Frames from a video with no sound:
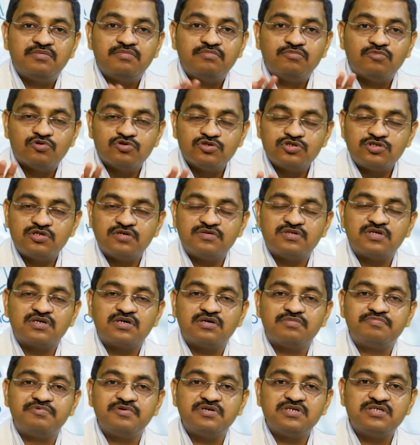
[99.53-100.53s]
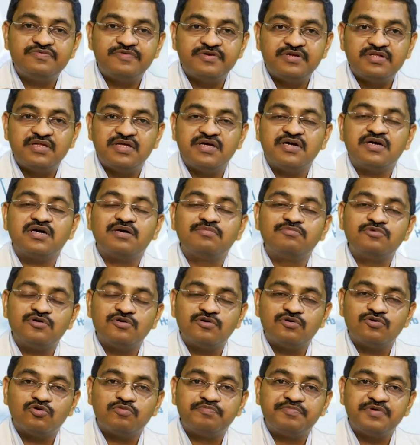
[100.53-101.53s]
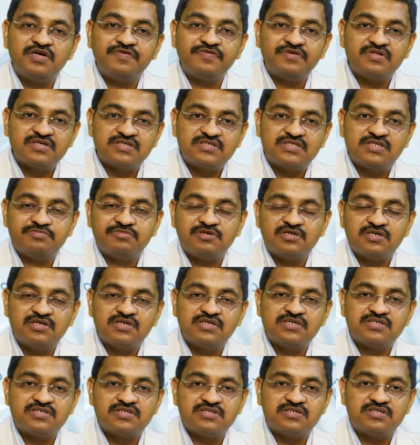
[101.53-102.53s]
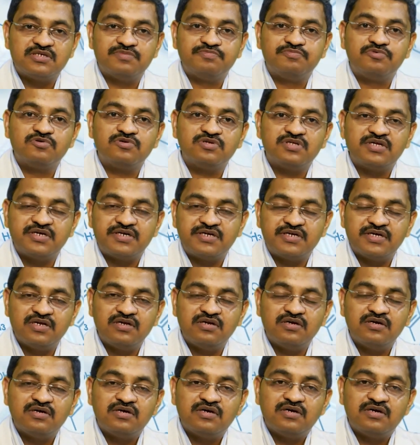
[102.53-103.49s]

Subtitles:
Most of the couples, when they come to our OPD with a semen analysis report, they tell